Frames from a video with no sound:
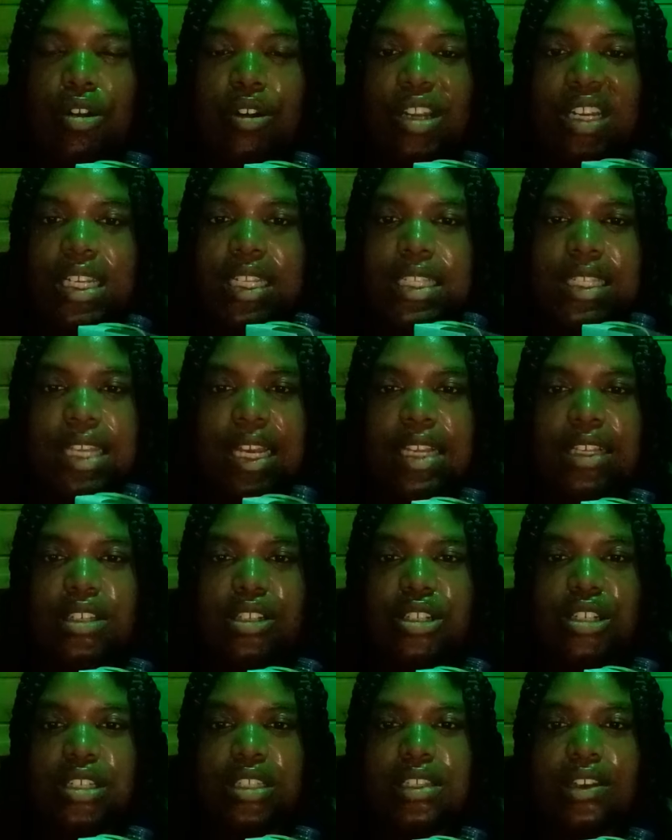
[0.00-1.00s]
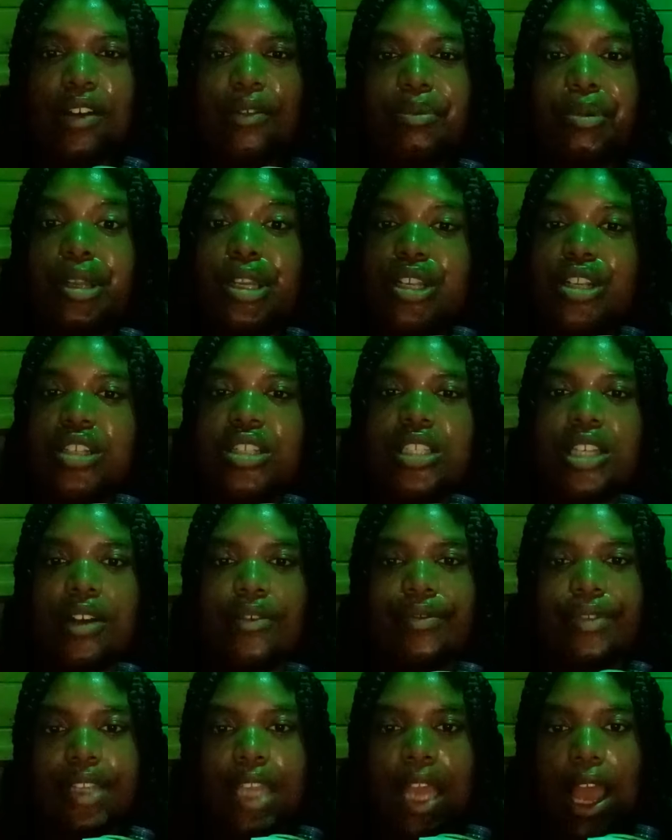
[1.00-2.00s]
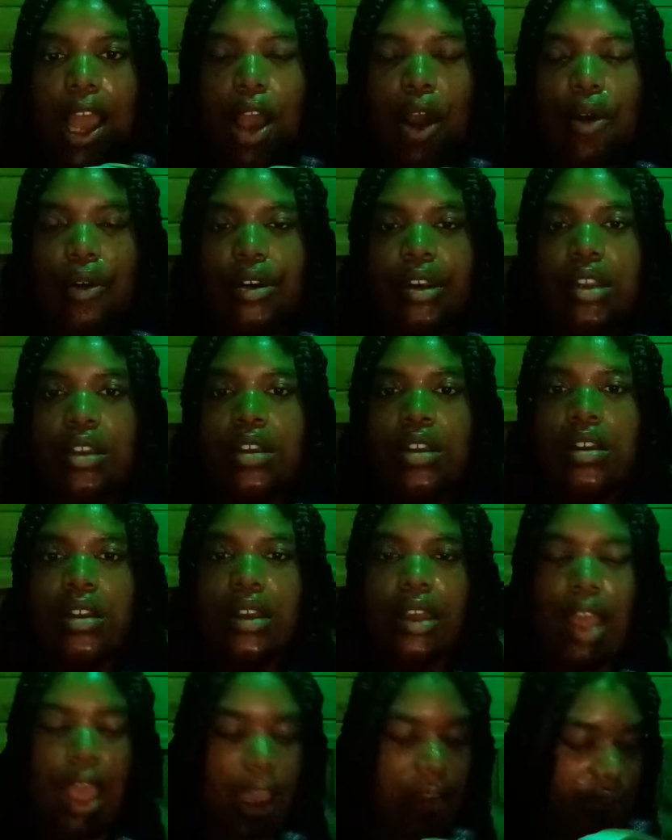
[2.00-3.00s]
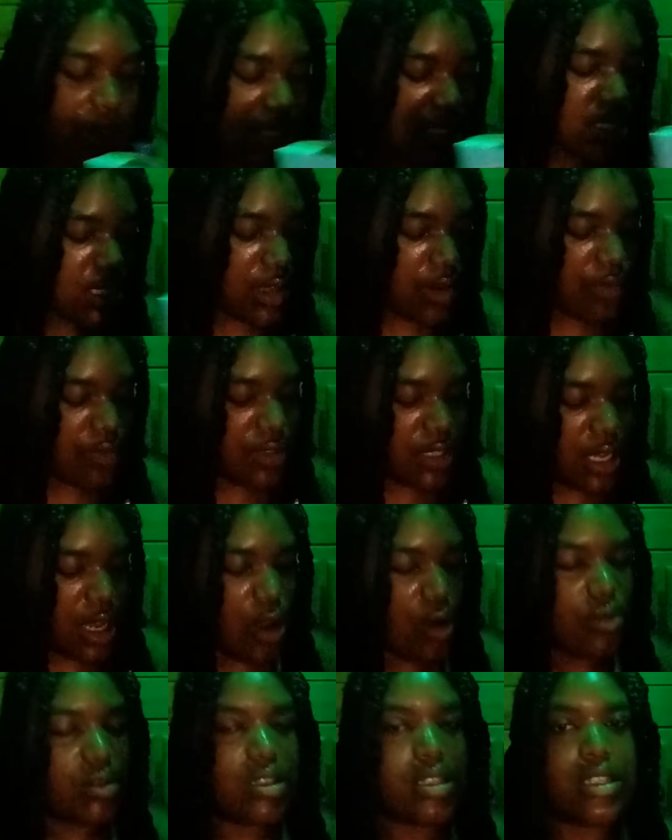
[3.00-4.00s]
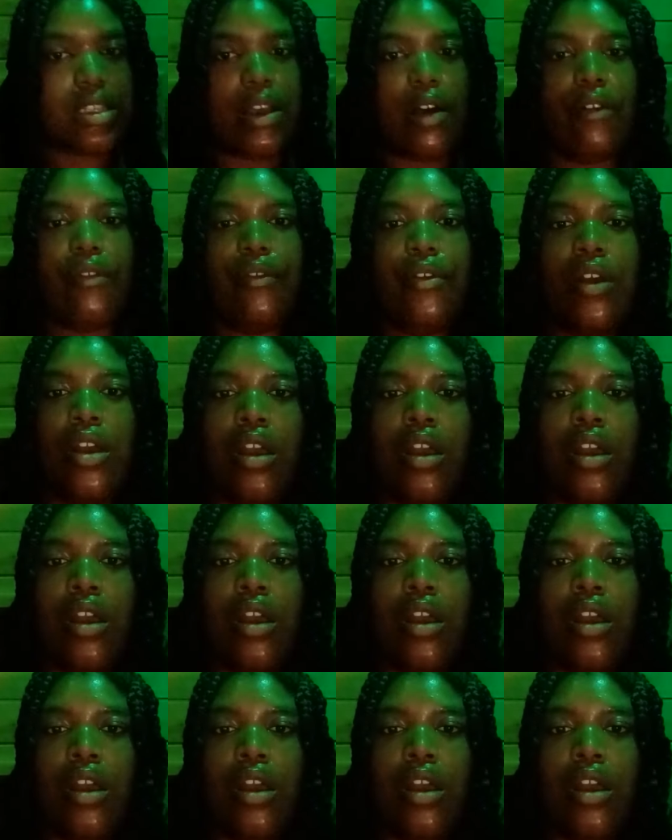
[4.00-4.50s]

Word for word: criticizing yourself, putting yourself down, having self doubt, self